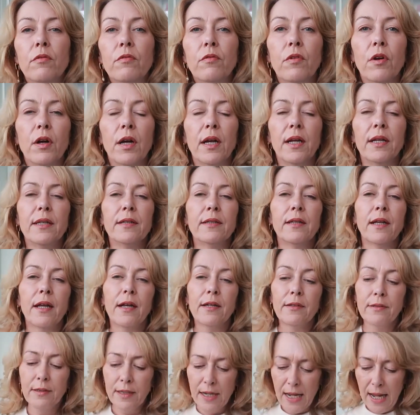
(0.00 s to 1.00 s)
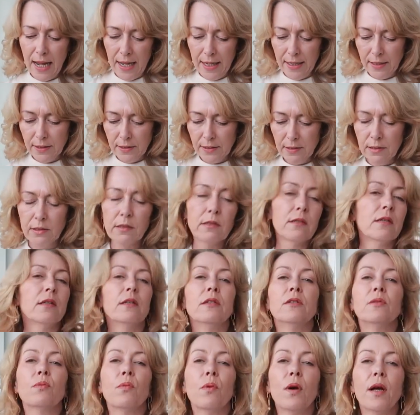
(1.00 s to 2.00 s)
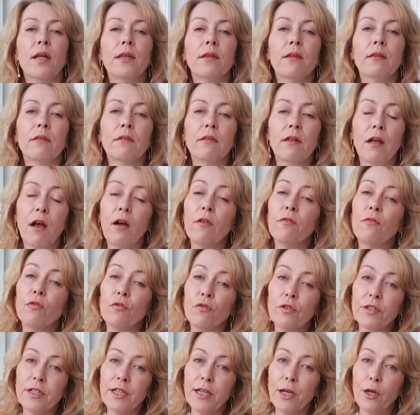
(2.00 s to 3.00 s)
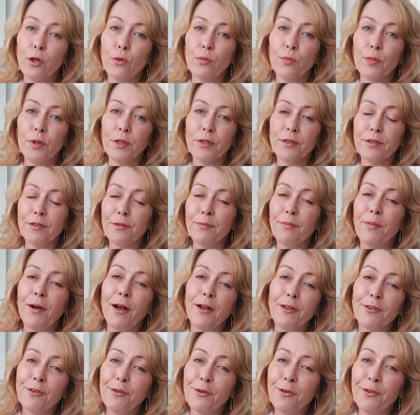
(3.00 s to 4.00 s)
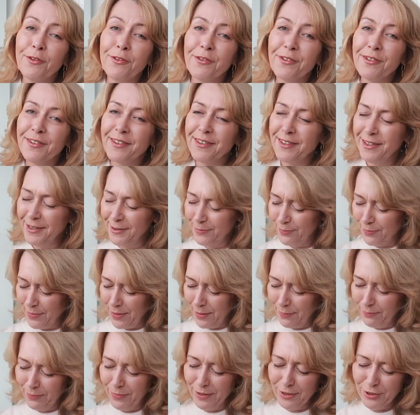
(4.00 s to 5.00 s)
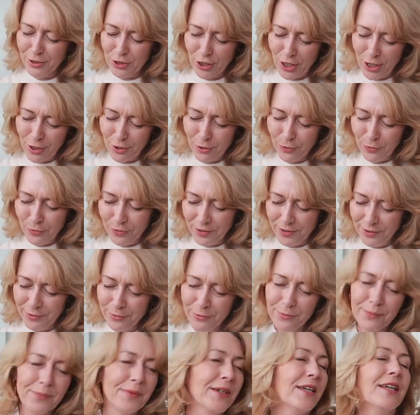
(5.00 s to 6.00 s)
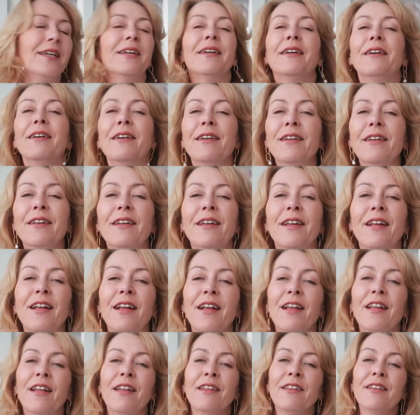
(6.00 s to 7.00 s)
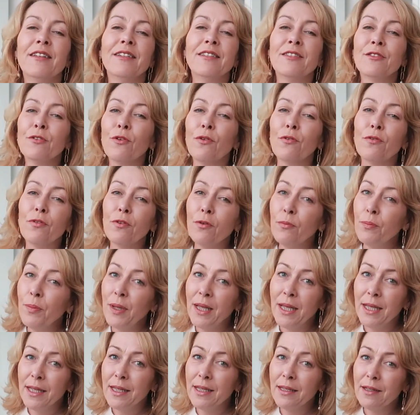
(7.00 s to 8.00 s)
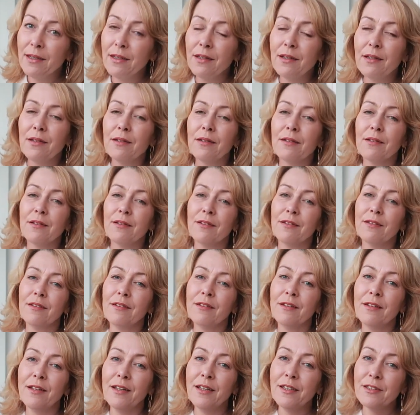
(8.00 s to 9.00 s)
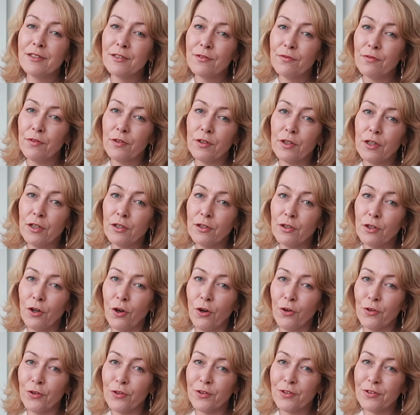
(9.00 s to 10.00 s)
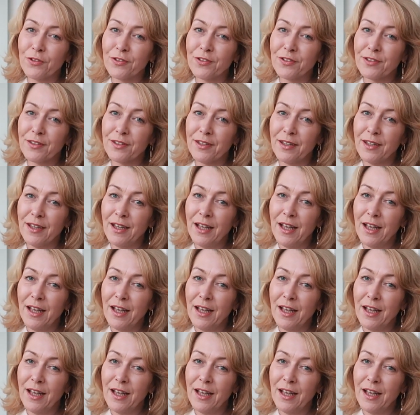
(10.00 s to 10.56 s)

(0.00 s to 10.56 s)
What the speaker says: Right, now next is one that I've already opened, but this made me chuckle a little bit. It's not for me, it's for the dogs.